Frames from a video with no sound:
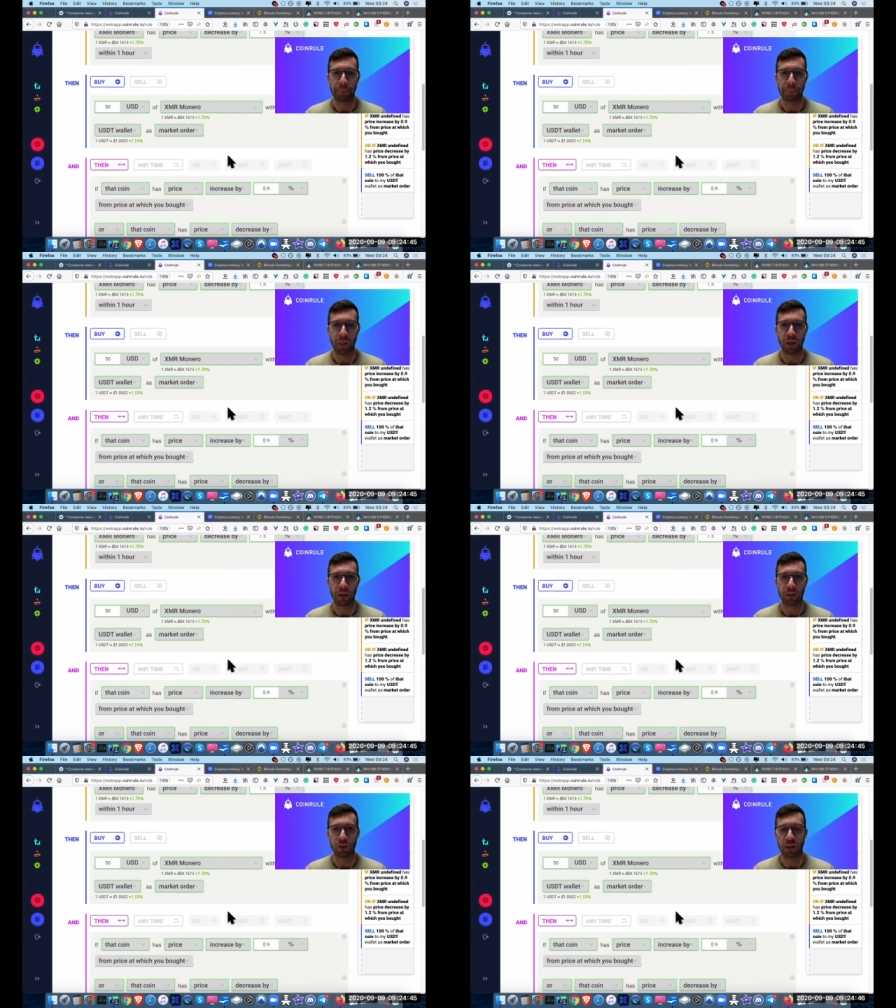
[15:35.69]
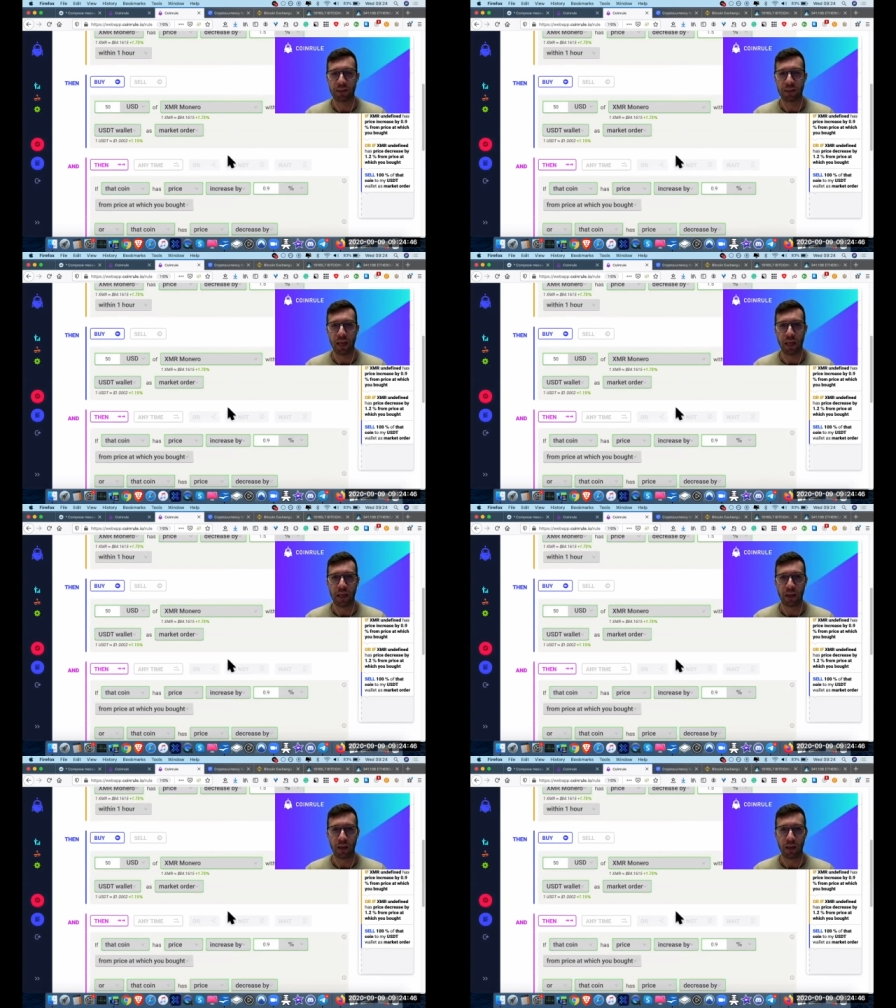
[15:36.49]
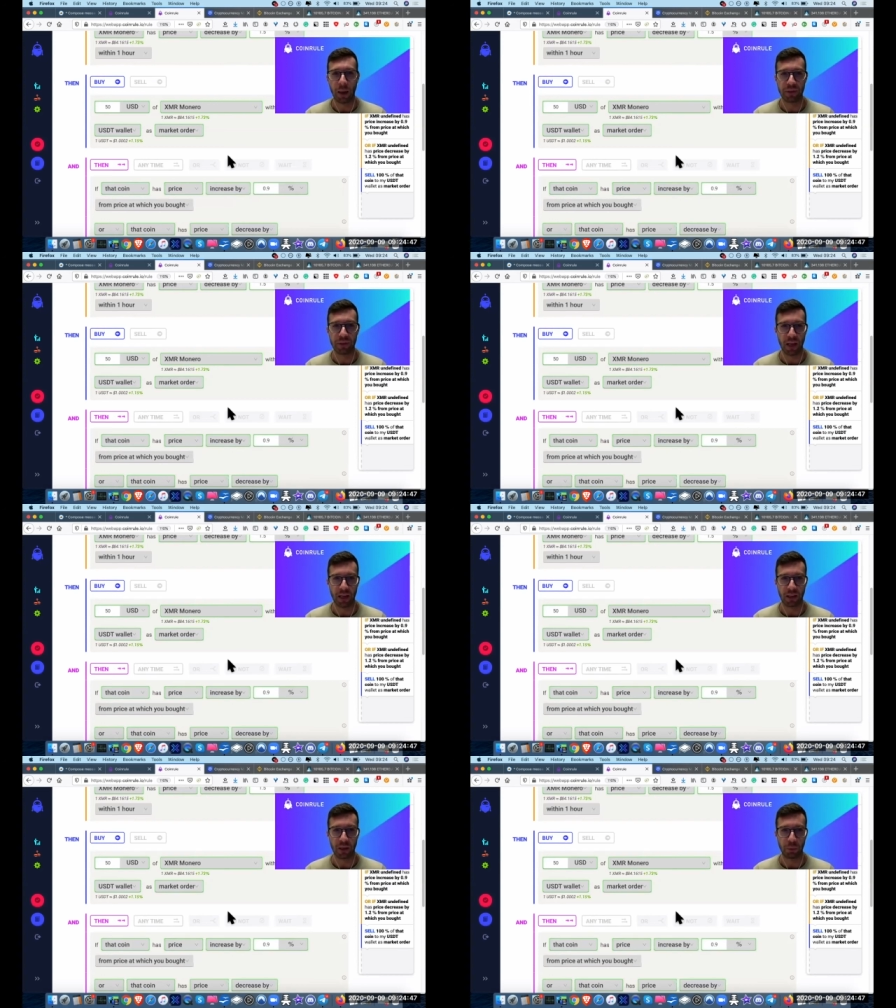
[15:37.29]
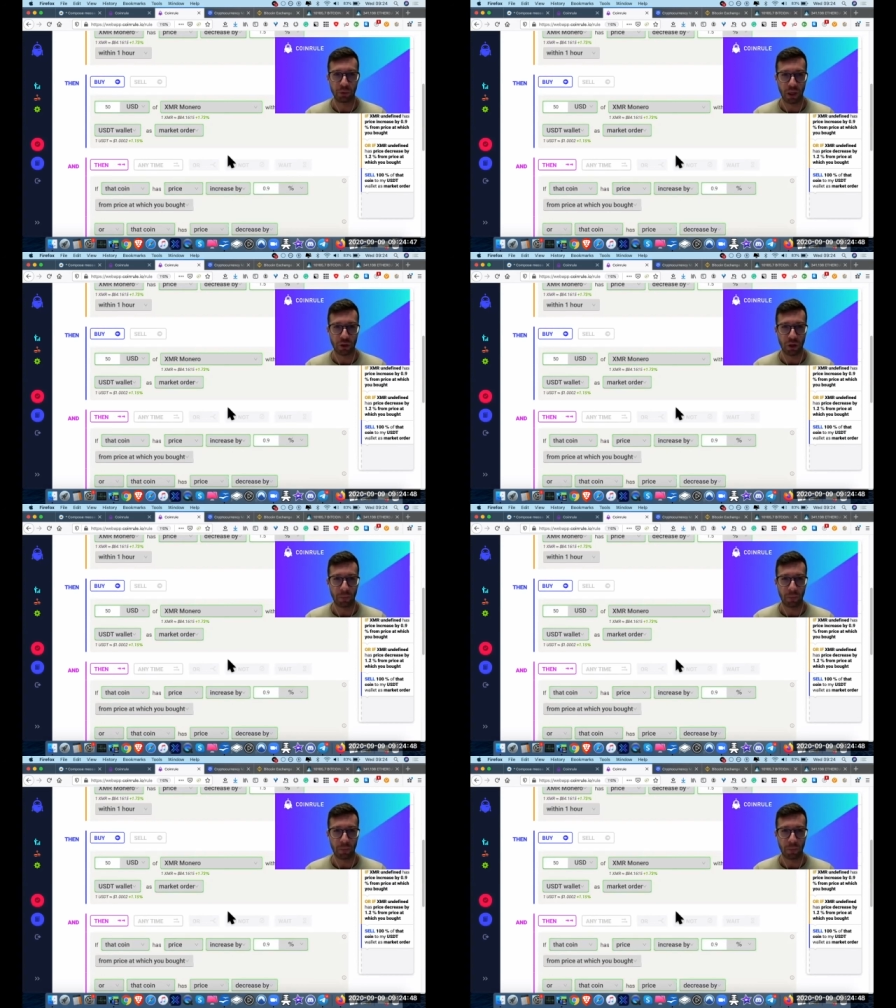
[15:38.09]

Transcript: let's say, upside potential.